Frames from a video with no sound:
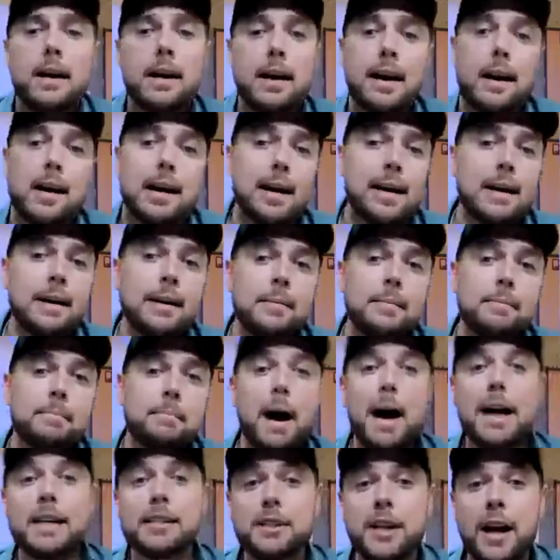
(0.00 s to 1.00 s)
uh,
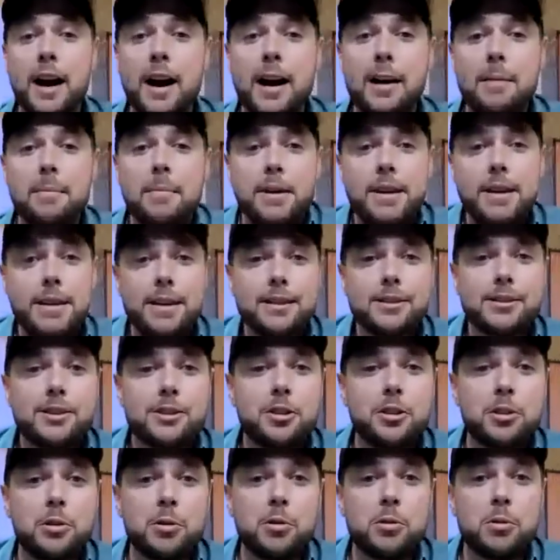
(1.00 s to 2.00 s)
my job is
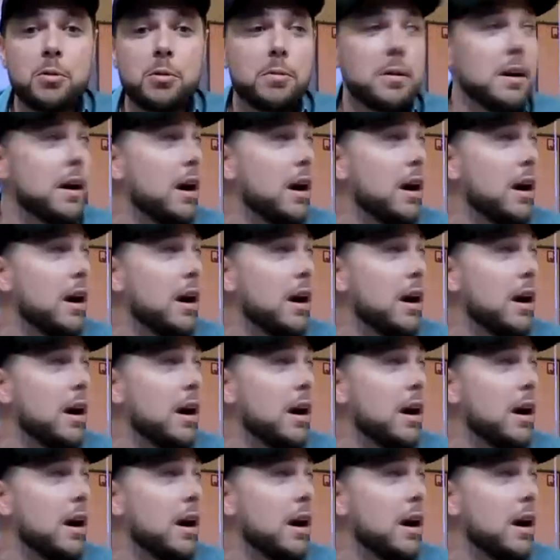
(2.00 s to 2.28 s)
to